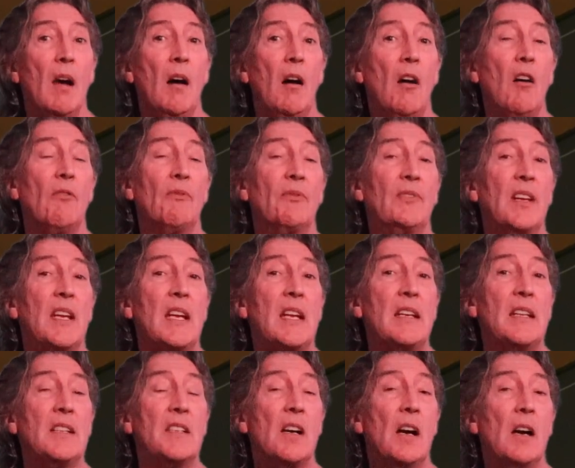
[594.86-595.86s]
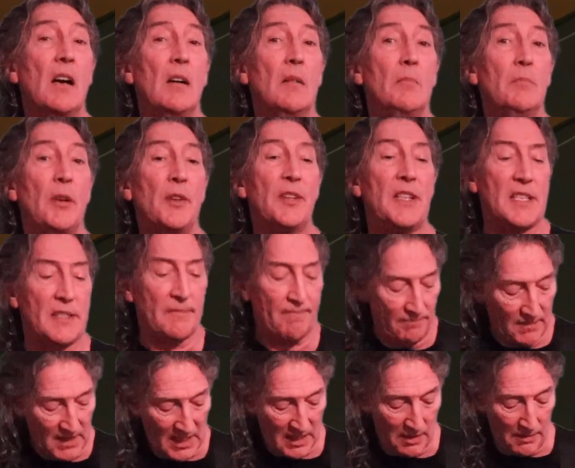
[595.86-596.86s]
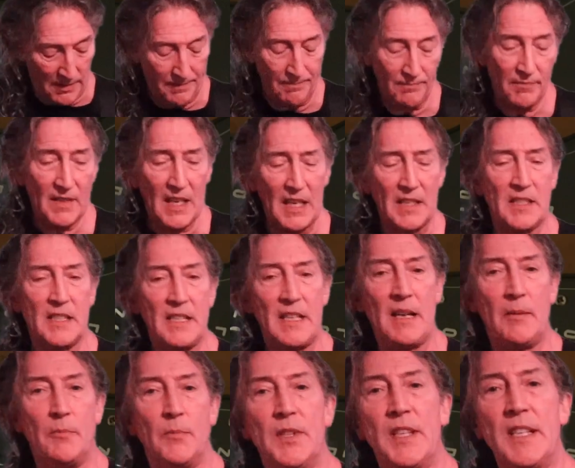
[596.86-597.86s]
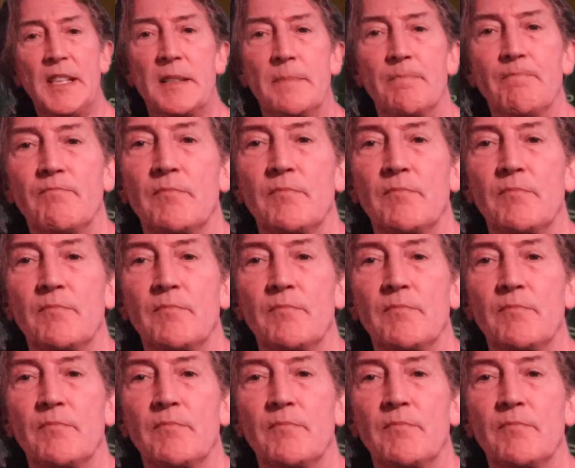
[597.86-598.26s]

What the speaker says: off the guitar bodies. Anyway, that didn't happen with this.